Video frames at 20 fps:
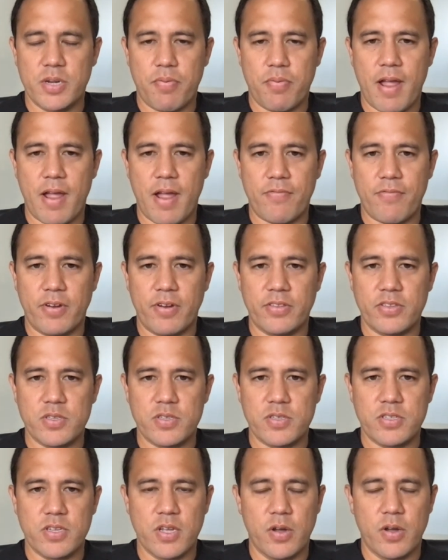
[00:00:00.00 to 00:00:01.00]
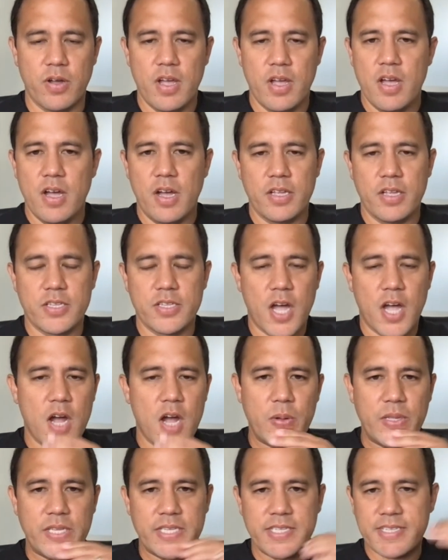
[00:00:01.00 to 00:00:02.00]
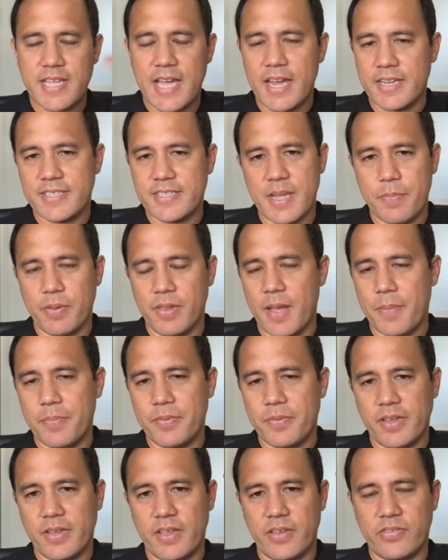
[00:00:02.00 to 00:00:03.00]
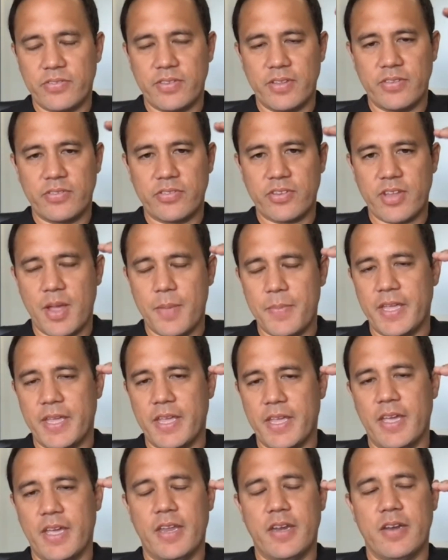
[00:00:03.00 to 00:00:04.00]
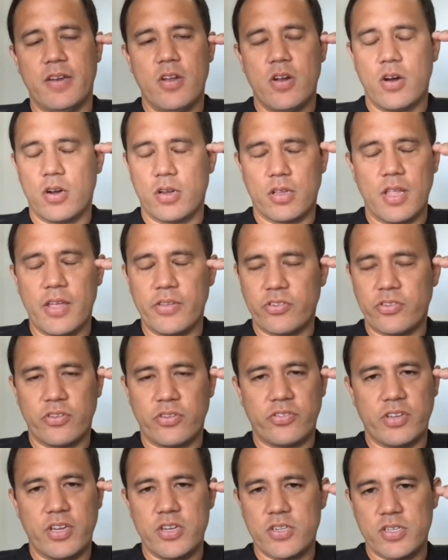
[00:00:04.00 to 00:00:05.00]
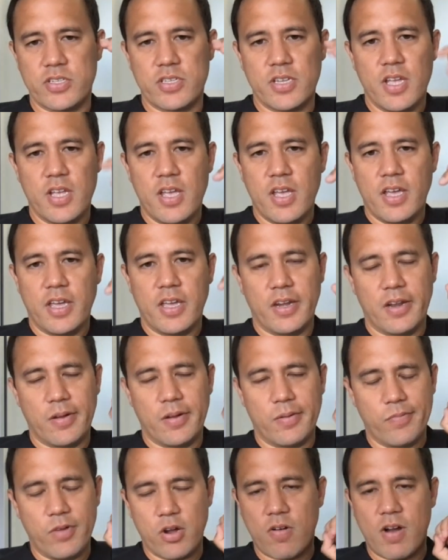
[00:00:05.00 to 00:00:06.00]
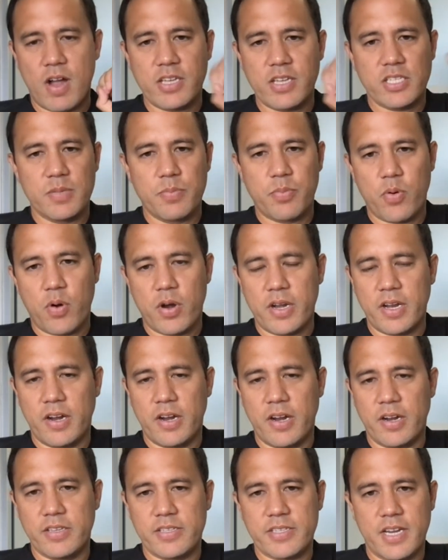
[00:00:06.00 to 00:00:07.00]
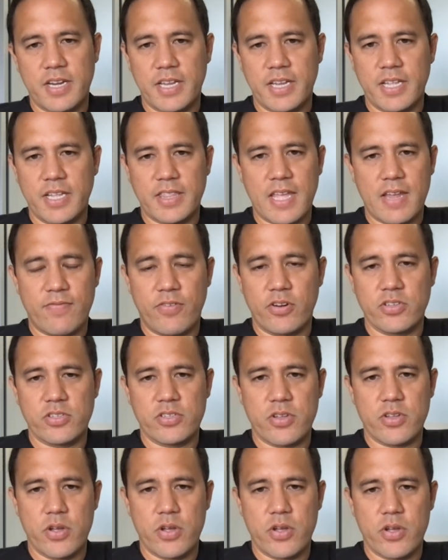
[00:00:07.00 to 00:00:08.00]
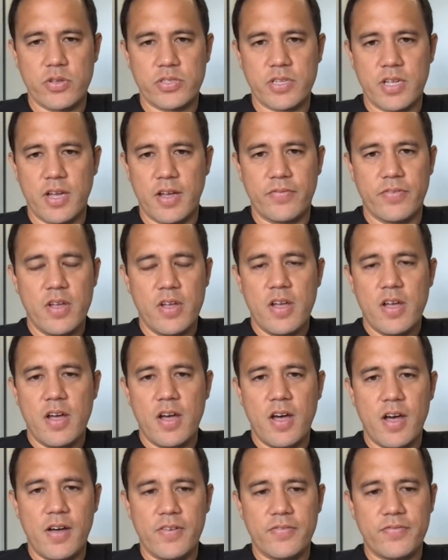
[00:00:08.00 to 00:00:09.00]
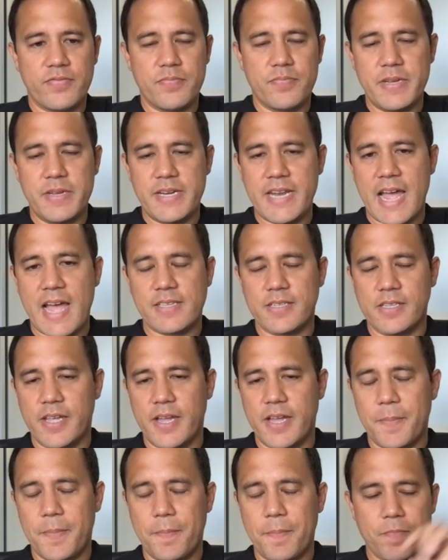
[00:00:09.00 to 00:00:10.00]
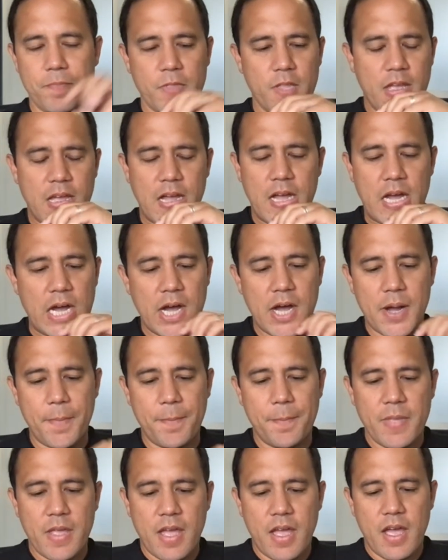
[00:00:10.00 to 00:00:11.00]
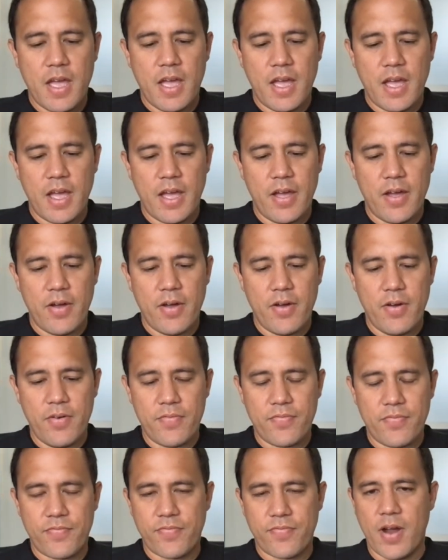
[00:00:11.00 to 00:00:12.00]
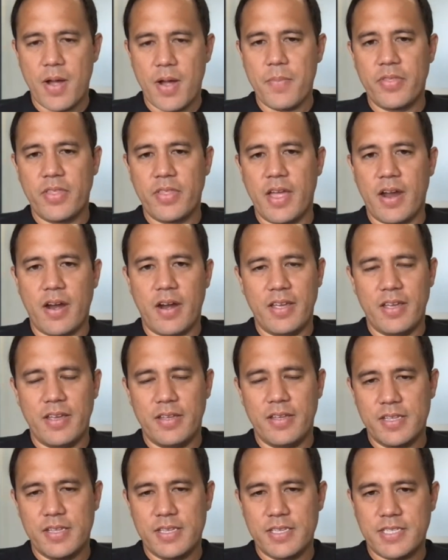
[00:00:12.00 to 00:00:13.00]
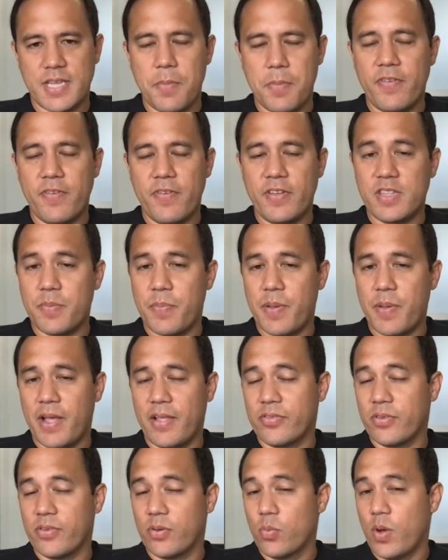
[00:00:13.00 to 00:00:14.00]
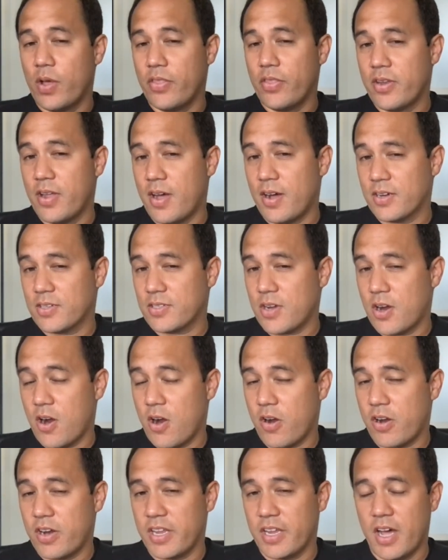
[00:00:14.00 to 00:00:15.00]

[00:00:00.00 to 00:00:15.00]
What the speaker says: preference. So a dog with status epilepticus that's coming in, or cluster seizures, you know, across the board here is going to get that first dose of midazolam. From there, some of it depends on what the dog's already